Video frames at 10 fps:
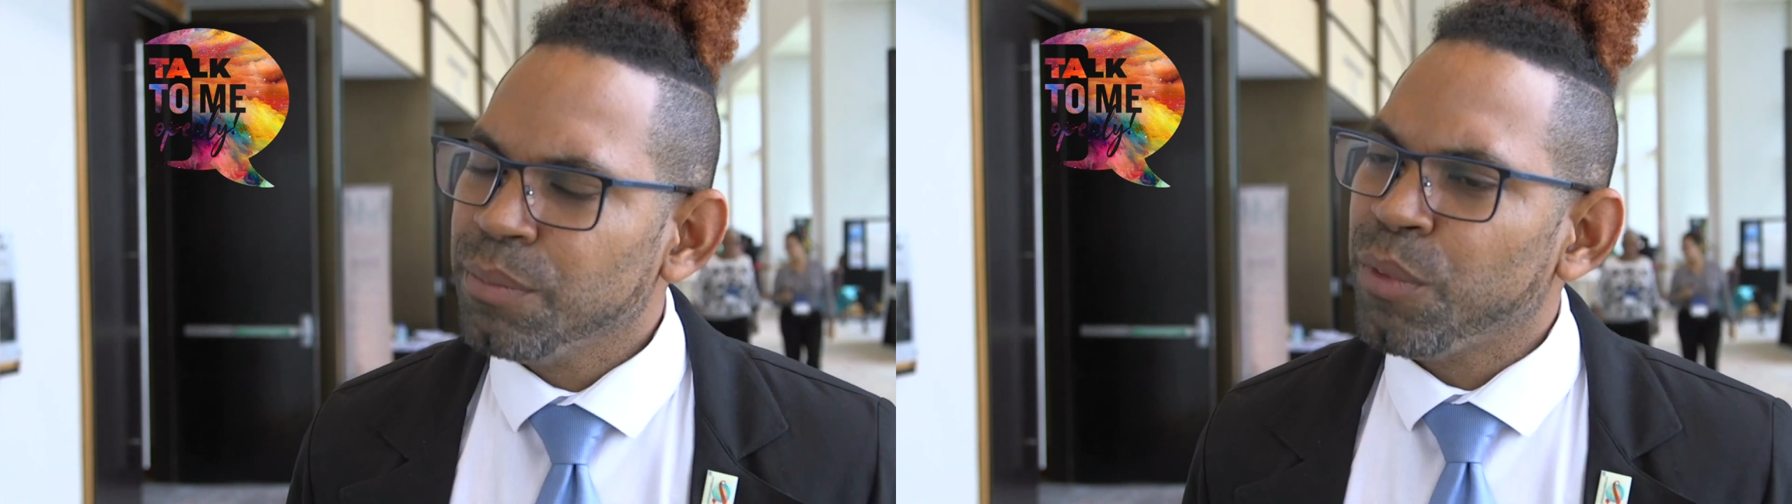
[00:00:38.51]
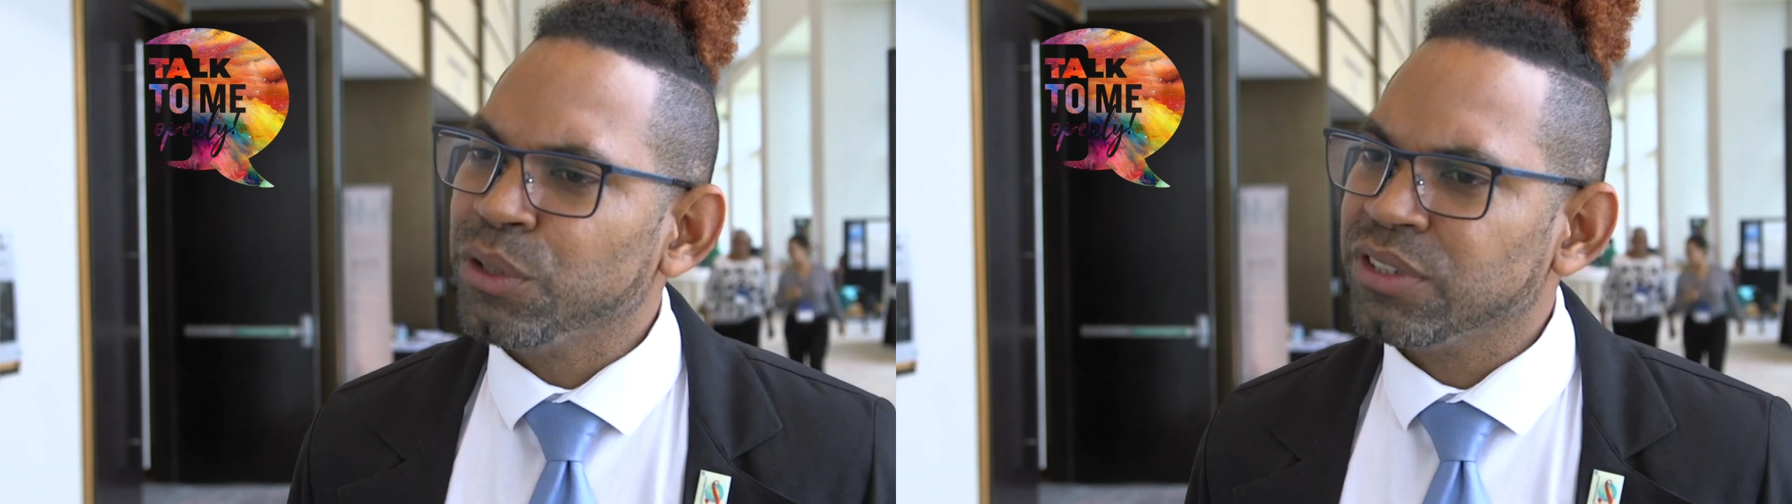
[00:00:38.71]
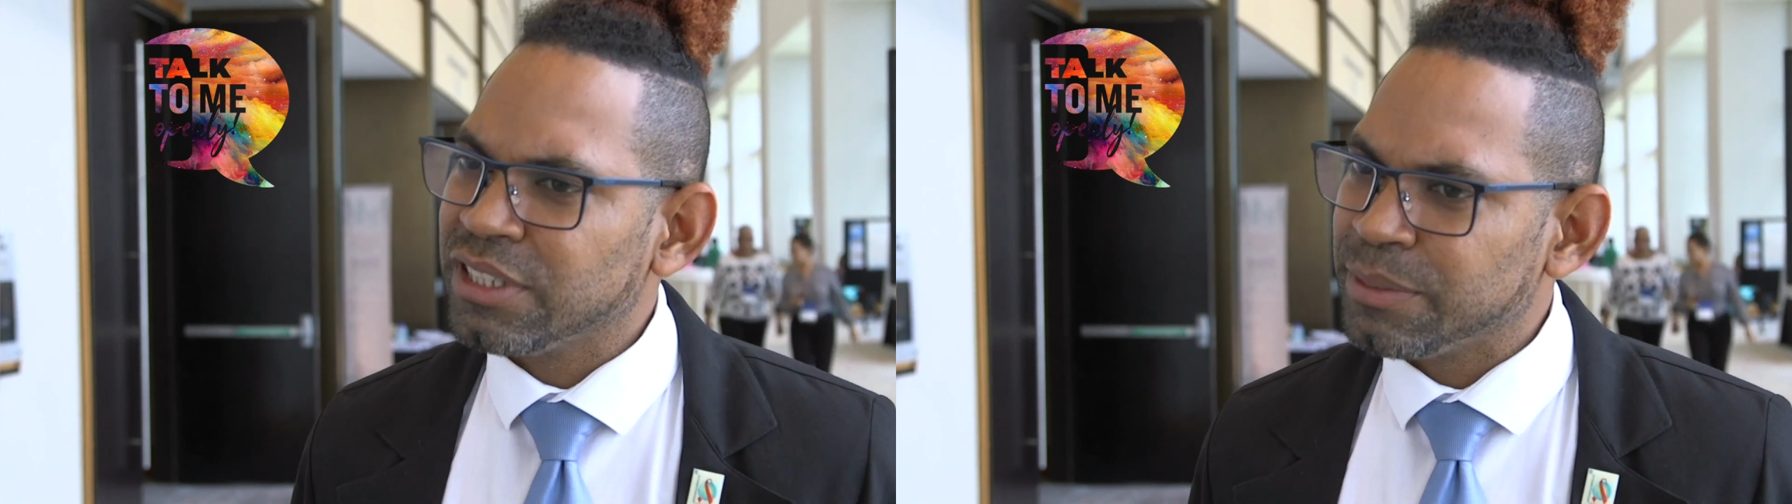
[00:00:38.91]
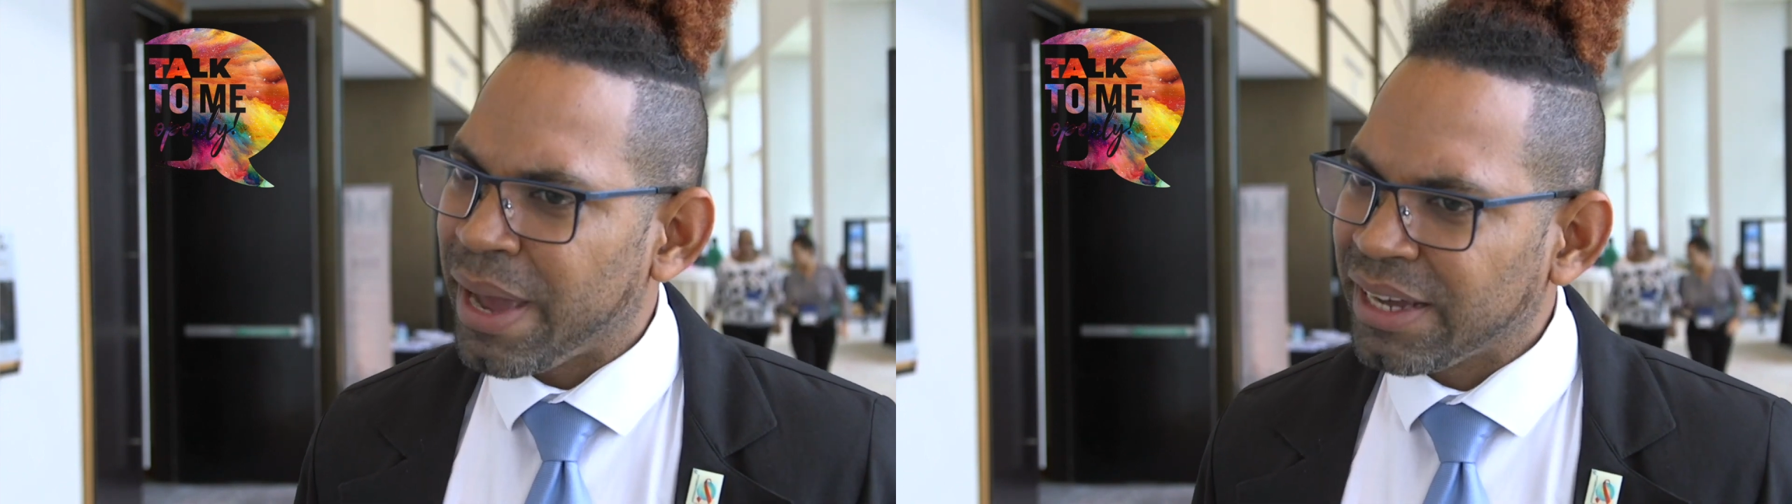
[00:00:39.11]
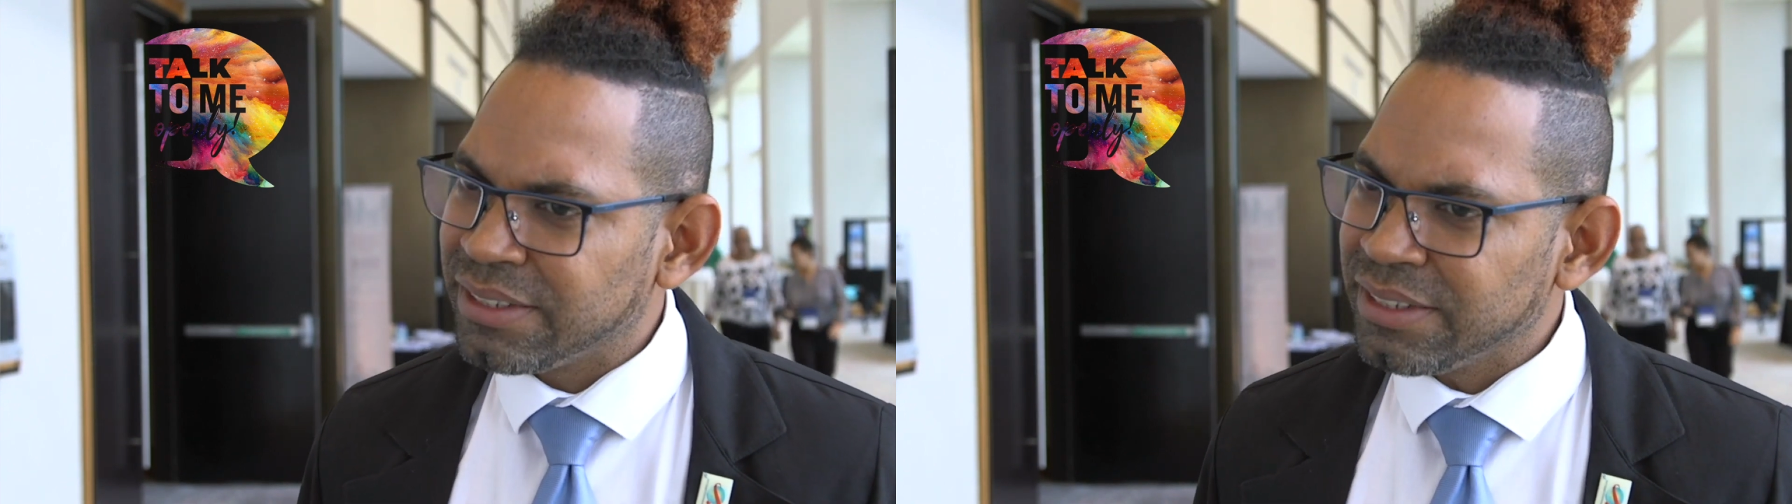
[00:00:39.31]
Most
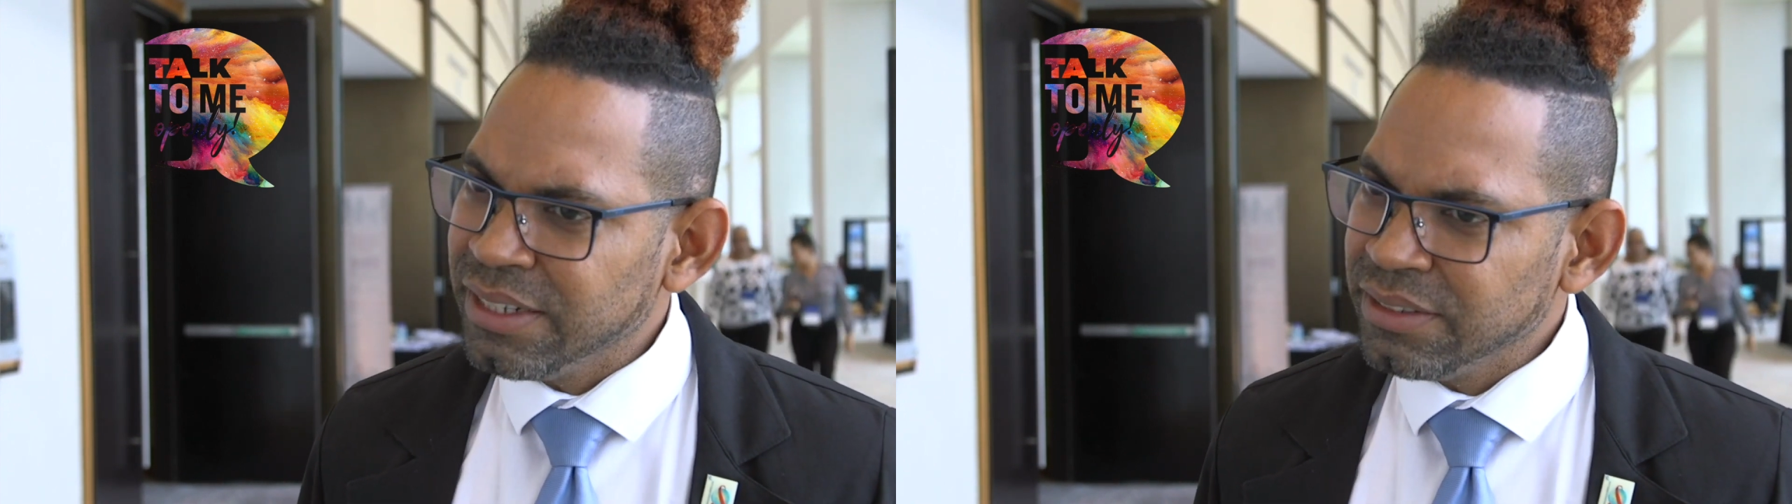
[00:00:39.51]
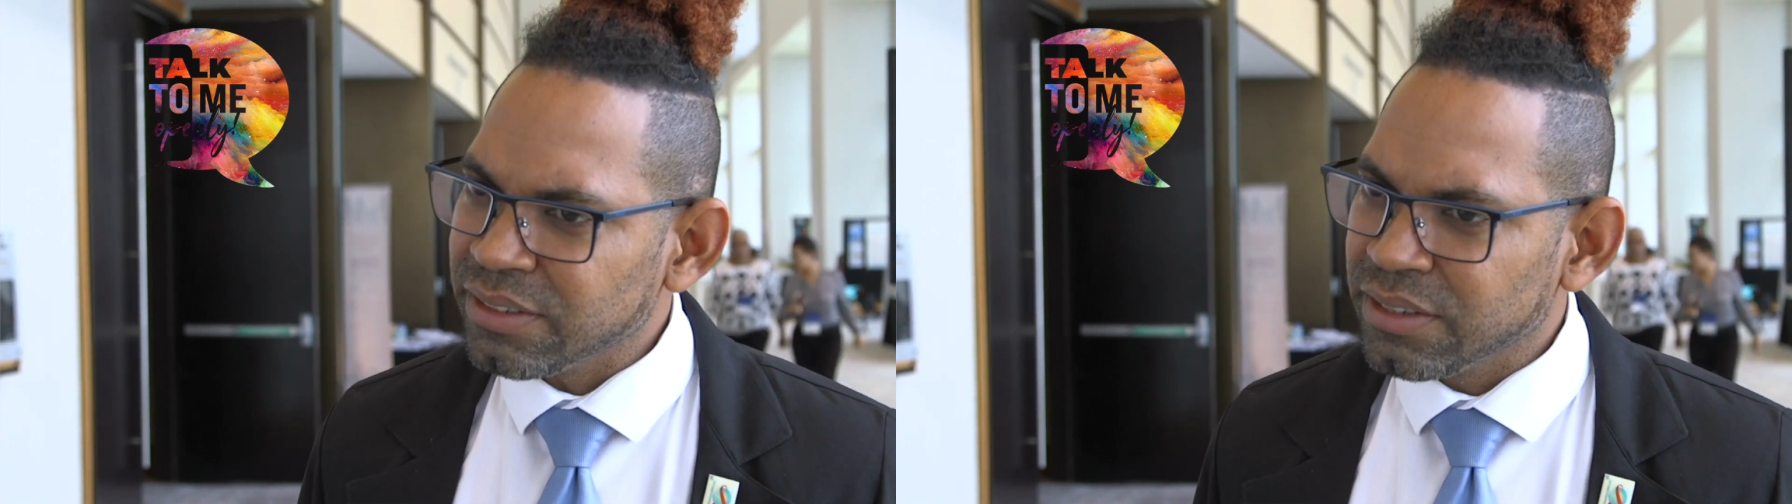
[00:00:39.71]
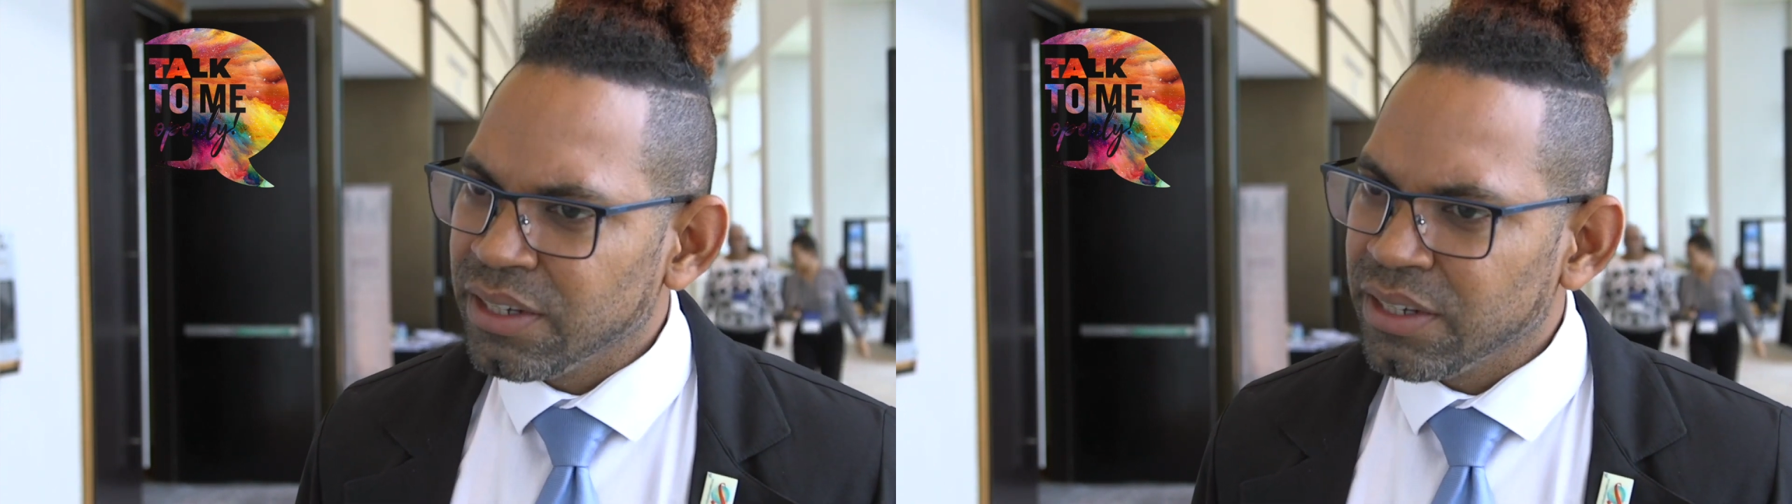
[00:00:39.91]
suspected it,